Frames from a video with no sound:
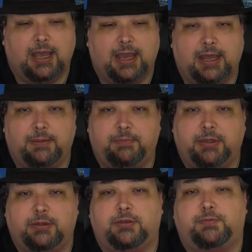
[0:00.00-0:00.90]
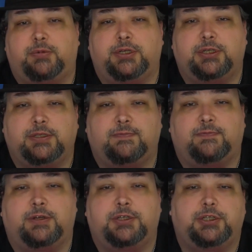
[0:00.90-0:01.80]
and build those bridges and
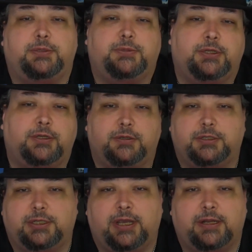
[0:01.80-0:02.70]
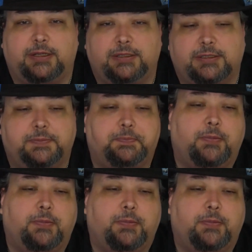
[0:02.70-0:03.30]
friendships and understandings.